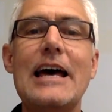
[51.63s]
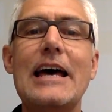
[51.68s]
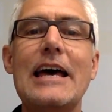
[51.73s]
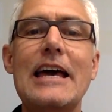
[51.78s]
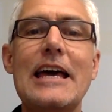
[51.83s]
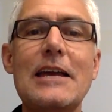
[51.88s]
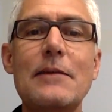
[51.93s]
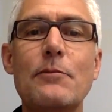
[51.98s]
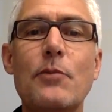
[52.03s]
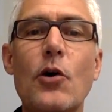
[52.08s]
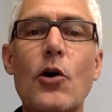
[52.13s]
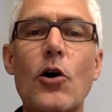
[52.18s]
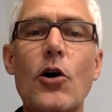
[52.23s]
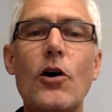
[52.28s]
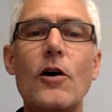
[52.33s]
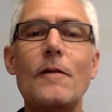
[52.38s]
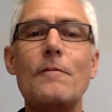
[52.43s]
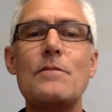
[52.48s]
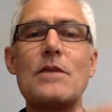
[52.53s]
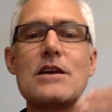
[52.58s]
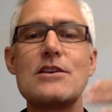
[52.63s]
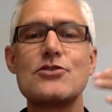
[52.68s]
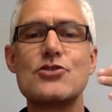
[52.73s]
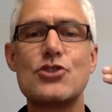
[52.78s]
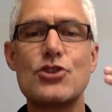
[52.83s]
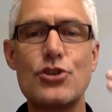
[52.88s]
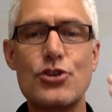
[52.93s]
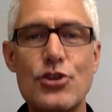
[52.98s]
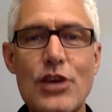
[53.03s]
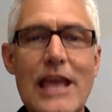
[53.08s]
And Paul
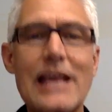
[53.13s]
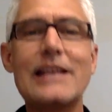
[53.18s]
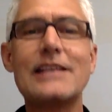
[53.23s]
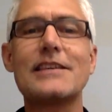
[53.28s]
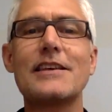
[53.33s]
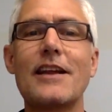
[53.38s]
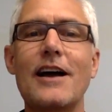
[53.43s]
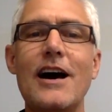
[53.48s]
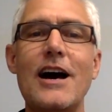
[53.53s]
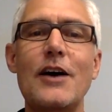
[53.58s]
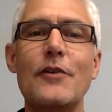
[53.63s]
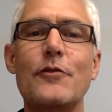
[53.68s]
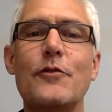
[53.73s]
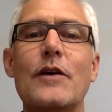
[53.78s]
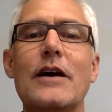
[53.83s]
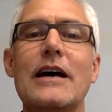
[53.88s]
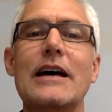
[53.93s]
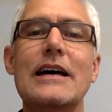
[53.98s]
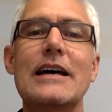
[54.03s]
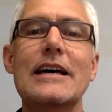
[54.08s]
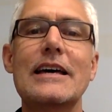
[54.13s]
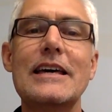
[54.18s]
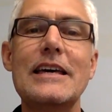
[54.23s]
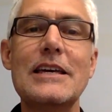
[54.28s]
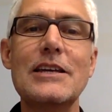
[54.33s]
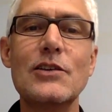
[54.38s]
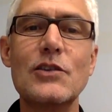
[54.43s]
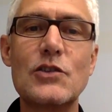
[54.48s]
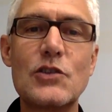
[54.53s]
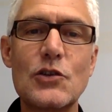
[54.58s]
shakes it off
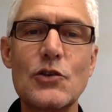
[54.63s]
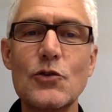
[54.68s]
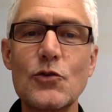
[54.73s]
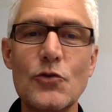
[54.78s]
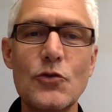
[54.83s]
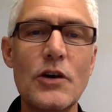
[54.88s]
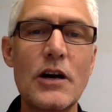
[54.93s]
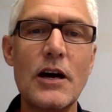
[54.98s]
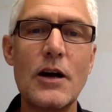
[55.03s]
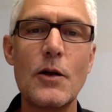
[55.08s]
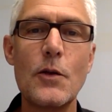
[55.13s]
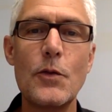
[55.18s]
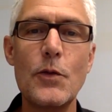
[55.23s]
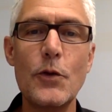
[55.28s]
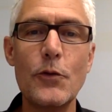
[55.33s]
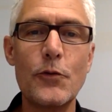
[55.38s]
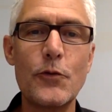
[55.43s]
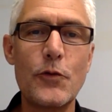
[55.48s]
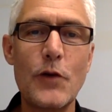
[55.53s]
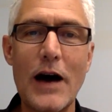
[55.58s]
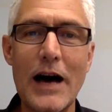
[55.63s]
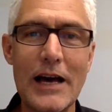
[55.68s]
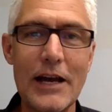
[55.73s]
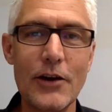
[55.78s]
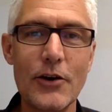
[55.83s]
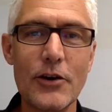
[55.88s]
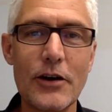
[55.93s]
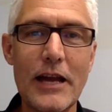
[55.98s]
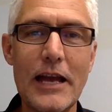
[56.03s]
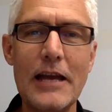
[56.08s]
into the
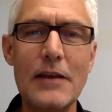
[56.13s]
fire.